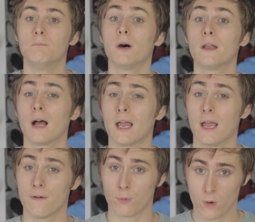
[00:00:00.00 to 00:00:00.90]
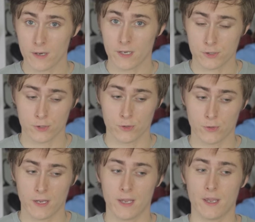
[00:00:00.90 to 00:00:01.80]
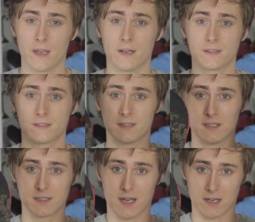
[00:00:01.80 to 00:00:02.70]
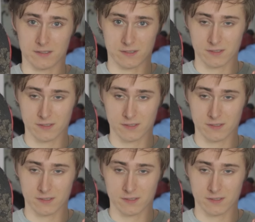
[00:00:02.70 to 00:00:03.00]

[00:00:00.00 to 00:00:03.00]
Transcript: But I have one issue, and it's these guys.